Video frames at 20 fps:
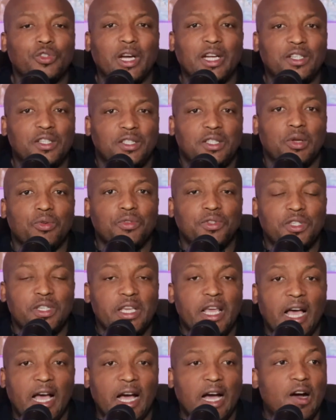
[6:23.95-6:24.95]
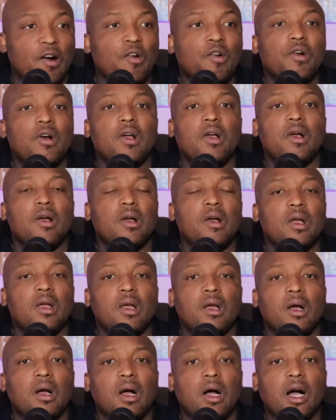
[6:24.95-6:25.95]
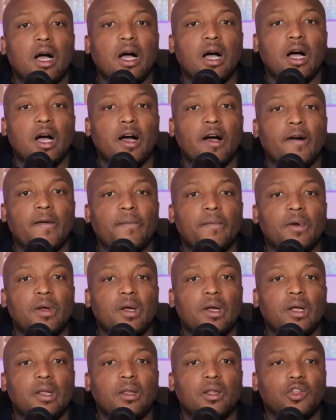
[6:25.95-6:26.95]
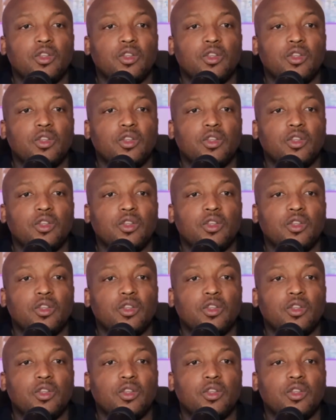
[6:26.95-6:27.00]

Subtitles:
I just don't see how the